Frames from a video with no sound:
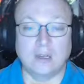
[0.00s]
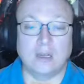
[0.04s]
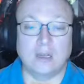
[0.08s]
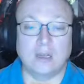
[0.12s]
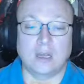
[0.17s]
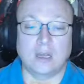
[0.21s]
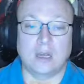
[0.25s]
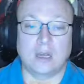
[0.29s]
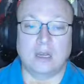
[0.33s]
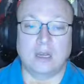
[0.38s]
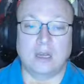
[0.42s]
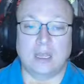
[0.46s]

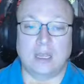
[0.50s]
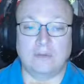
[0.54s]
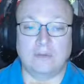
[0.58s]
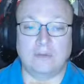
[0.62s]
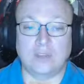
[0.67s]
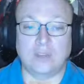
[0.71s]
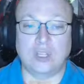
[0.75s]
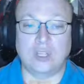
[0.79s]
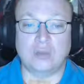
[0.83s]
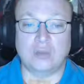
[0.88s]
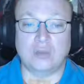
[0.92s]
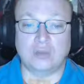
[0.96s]
if the
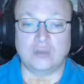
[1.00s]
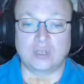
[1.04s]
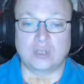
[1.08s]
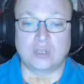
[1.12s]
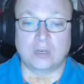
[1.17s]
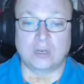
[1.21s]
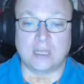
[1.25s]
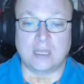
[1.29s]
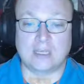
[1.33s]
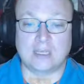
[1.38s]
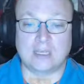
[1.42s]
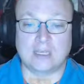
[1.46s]
user
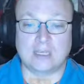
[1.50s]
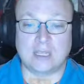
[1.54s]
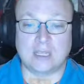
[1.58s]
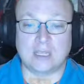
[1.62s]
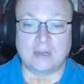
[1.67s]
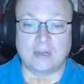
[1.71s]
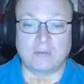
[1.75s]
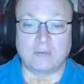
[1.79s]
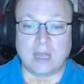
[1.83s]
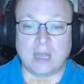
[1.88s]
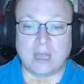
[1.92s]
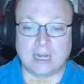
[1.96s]
is
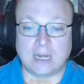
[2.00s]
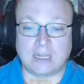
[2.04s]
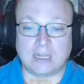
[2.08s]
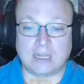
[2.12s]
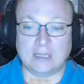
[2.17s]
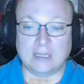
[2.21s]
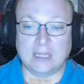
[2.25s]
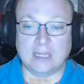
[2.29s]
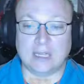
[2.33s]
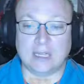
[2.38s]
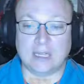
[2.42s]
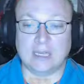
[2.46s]
theoretically
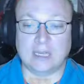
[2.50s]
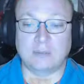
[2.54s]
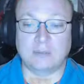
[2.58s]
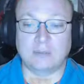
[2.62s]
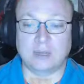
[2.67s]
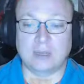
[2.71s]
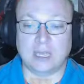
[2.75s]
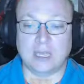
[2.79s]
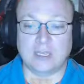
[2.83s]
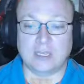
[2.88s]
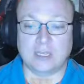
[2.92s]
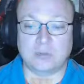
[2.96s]
in a
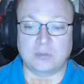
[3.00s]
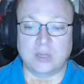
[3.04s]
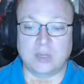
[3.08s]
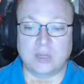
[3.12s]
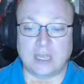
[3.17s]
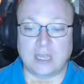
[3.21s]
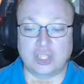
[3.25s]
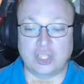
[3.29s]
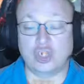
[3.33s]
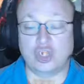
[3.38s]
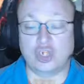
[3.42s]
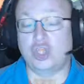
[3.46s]
place where they
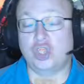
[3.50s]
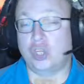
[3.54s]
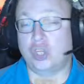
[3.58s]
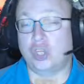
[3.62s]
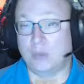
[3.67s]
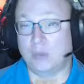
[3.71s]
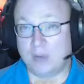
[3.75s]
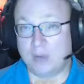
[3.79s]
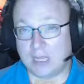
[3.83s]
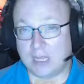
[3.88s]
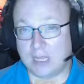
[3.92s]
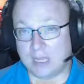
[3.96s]
should
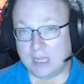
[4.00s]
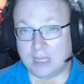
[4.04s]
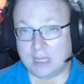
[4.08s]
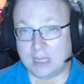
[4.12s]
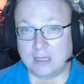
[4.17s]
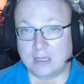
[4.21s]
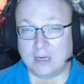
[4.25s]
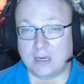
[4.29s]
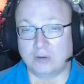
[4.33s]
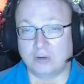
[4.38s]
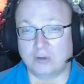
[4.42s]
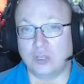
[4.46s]
be and they are
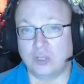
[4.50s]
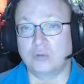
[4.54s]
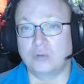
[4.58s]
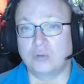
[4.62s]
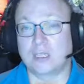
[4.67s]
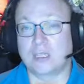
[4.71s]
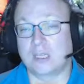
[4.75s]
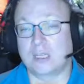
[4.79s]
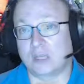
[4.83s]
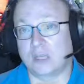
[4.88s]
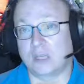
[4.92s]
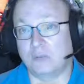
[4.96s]
using the
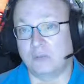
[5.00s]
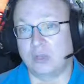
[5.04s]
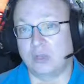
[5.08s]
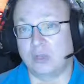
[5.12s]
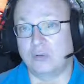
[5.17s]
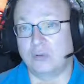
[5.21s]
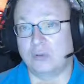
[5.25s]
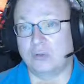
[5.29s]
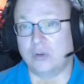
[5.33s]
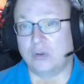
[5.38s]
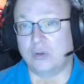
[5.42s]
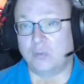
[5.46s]
computer in a
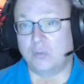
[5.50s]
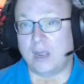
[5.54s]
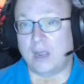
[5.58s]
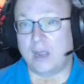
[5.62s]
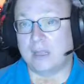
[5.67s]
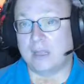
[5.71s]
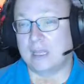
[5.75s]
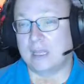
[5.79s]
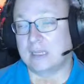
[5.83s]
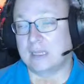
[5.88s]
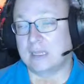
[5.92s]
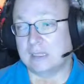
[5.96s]
way that
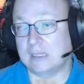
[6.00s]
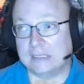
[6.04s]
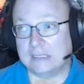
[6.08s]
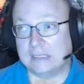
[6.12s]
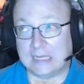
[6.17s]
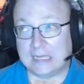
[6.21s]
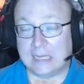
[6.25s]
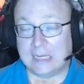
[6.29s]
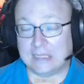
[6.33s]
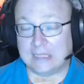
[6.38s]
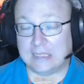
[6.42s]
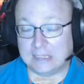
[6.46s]

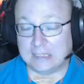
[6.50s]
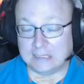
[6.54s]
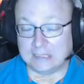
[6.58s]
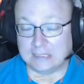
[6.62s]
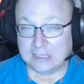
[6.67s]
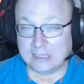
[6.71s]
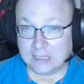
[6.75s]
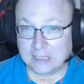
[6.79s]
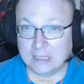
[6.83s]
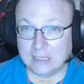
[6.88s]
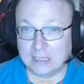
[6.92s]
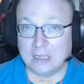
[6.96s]
technically
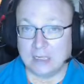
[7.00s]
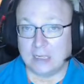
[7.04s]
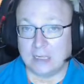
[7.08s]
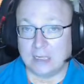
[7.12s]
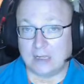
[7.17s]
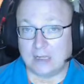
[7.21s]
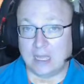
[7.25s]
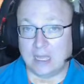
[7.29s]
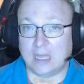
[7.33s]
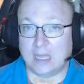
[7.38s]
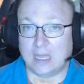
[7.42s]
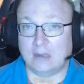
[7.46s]

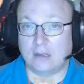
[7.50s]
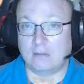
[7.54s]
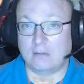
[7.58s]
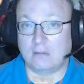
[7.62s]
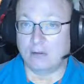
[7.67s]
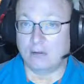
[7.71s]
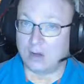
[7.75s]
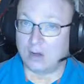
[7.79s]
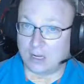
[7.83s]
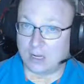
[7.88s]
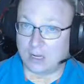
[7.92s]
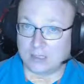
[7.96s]
they
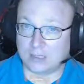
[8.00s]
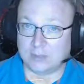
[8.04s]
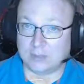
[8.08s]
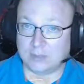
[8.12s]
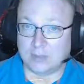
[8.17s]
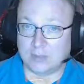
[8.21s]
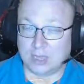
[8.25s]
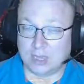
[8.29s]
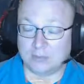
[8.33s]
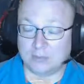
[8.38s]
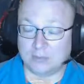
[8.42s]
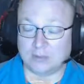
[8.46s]
ought to be
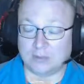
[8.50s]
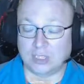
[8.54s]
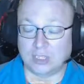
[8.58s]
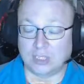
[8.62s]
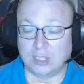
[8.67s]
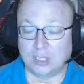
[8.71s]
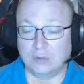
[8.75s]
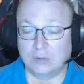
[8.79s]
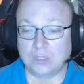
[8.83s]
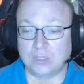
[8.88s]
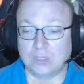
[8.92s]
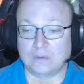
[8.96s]
able to use
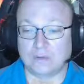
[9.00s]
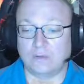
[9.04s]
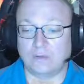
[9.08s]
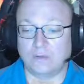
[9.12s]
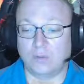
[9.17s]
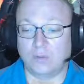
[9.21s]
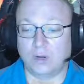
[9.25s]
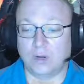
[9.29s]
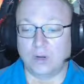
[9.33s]
it for,